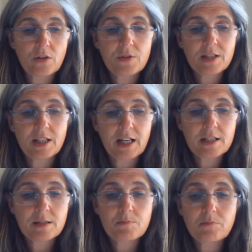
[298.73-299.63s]
Obviously,
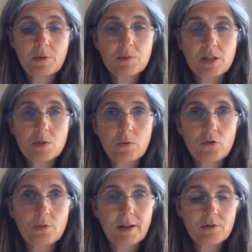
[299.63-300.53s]
that's since we've
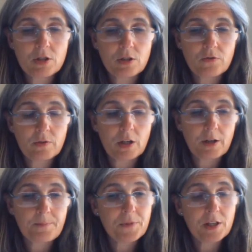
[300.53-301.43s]
come out of
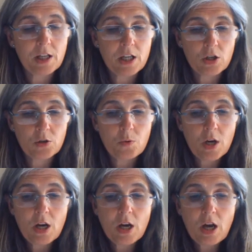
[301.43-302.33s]
the EU.
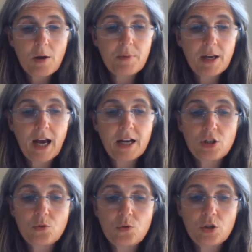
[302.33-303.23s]
Behind new